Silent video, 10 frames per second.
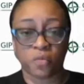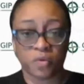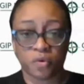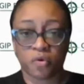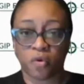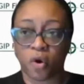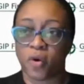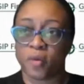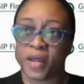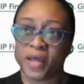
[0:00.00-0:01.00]
We were
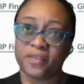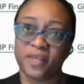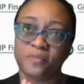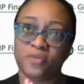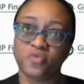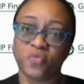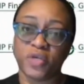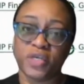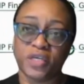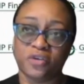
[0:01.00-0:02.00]
growing, but I think
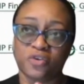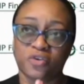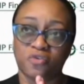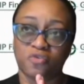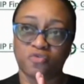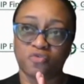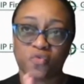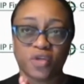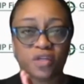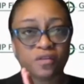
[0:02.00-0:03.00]
between
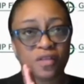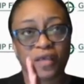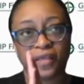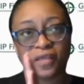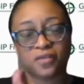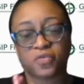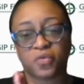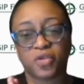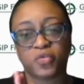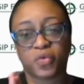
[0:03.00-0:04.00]
20, like end of
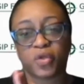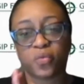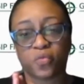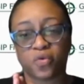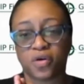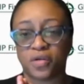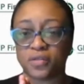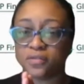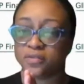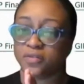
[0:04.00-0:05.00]
2021
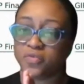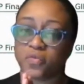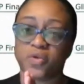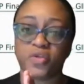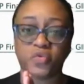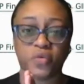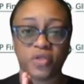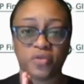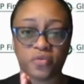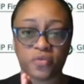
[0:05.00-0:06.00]
to
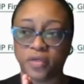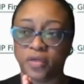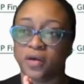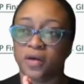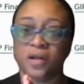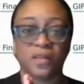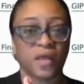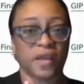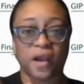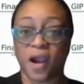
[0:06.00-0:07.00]
2023,
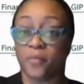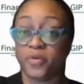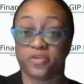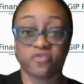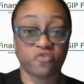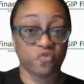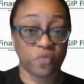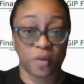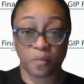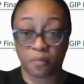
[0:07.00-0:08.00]
like our business just
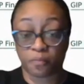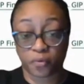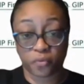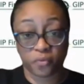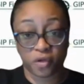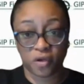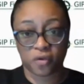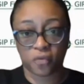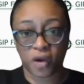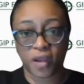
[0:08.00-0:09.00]
went,
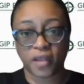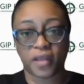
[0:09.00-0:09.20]
right?